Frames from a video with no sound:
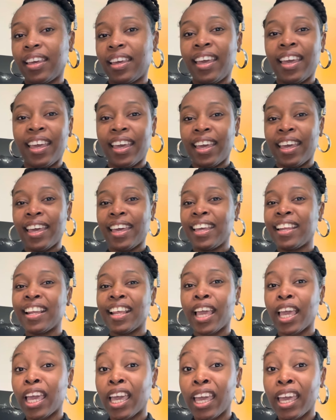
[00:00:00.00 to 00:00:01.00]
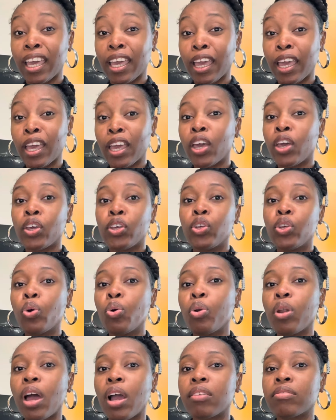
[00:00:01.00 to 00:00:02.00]
in the end, you
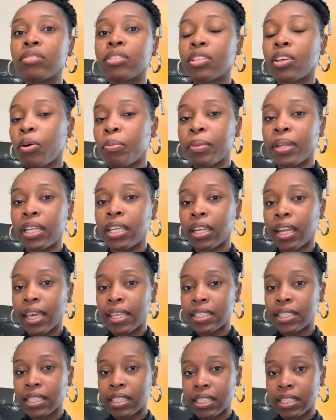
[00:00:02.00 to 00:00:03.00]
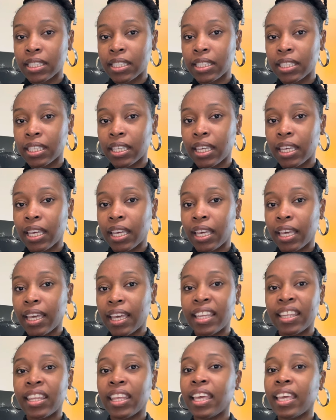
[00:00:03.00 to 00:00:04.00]
learn so many lessons.
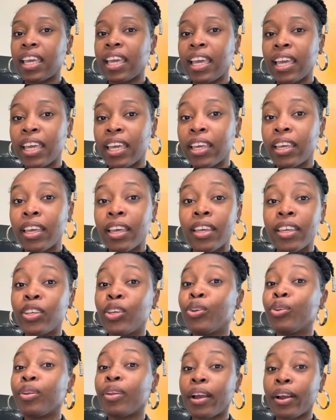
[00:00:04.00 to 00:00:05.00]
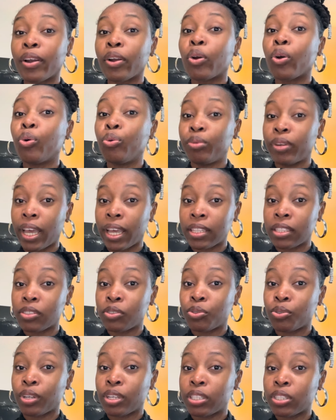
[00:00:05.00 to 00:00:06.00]
In the end, you learn who not to
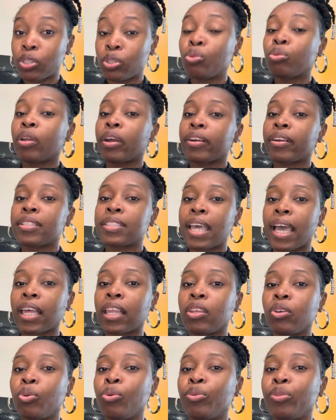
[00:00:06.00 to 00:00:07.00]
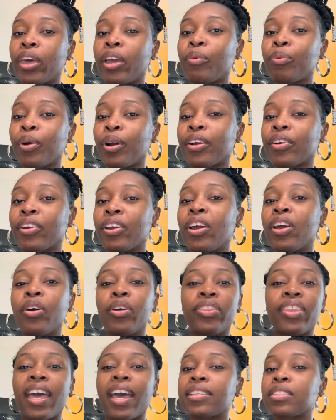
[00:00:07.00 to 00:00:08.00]
trust. You learn exactly who they were.
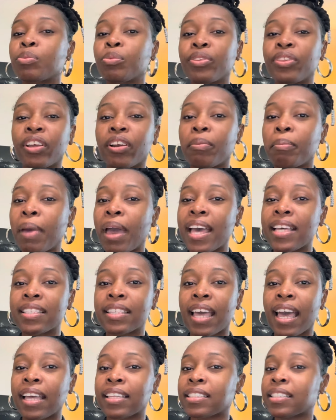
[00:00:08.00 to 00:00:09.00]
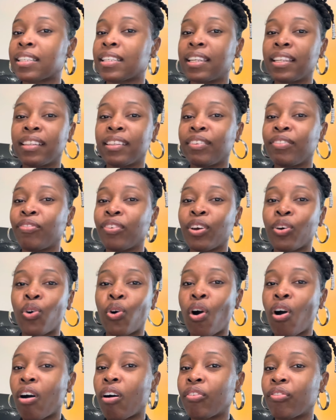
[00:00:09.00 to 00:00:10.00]
That's when their mask accidentally fell
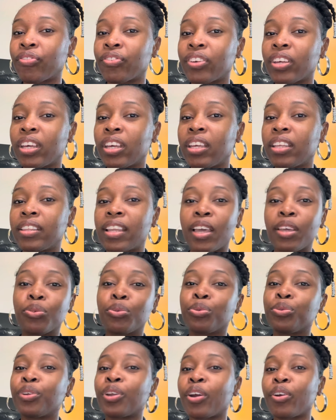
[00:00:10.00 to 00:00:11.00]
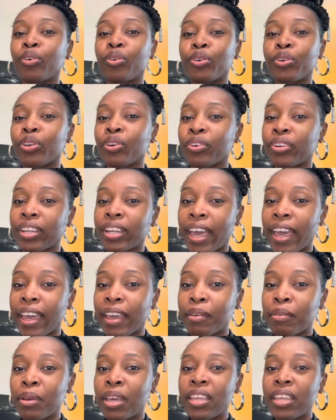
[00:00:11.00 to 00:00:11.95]
off. They threw dirt on your name.